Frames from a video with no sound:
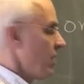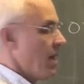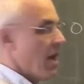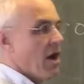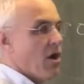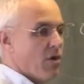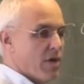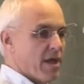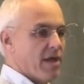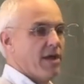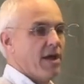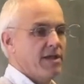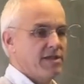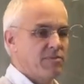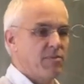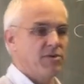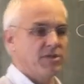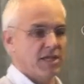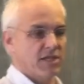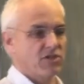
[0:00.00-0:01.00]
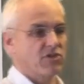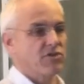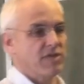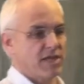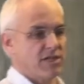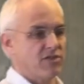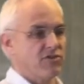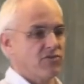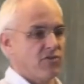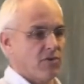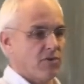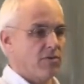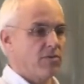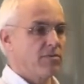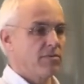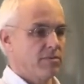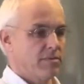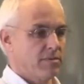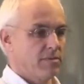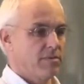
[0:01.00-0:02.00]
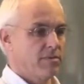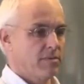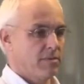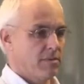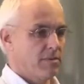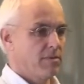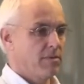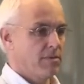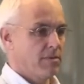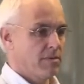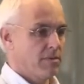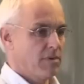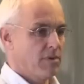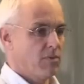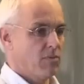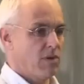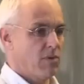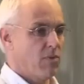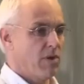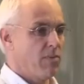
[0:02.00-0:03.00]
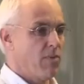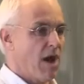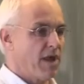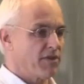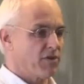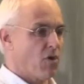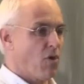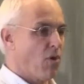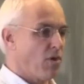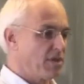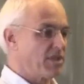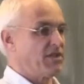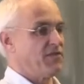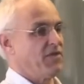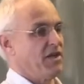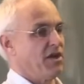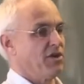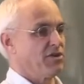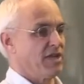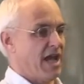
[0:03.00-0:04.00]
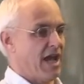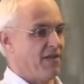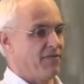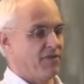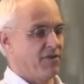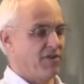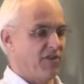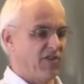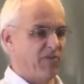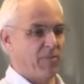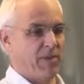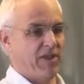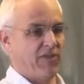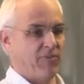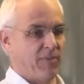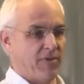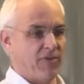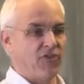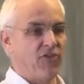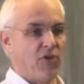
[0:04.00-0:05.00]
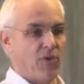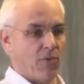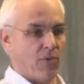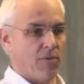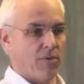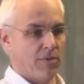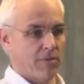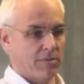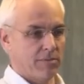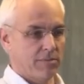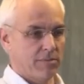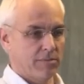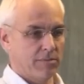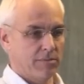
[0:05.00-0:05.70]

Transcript: Yeah, okay, I suppose that's, that's true. We, we want the whole sphere to have displacement too.